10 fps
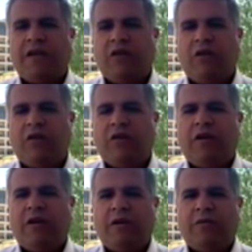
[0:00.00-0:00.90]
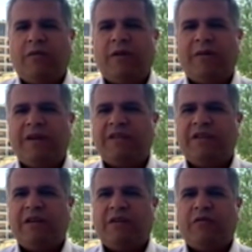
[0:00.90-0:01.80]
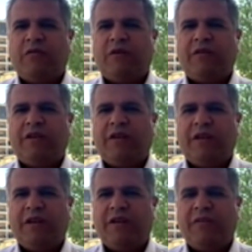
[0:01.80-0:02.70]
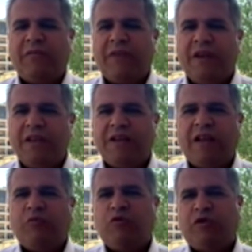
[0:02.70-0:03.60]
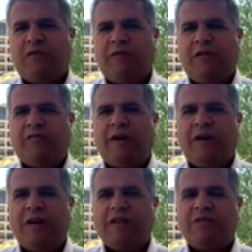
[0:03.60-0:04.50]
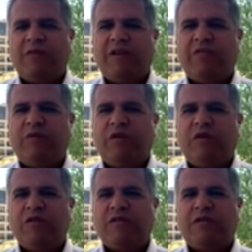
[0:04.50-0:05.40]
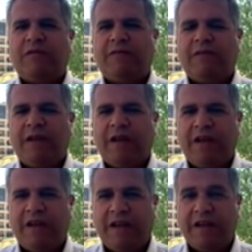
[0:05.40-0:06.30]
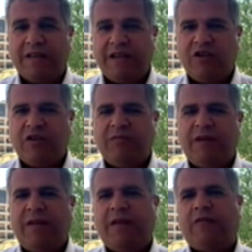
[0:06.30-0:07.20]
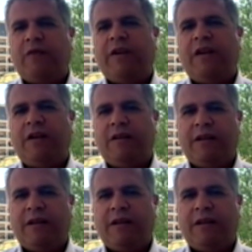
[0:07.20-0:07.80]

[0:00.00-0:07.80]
I know, uh, the Palestinian Authority uh, is not pushing for violence, but because of the uh, annexation plan that will kill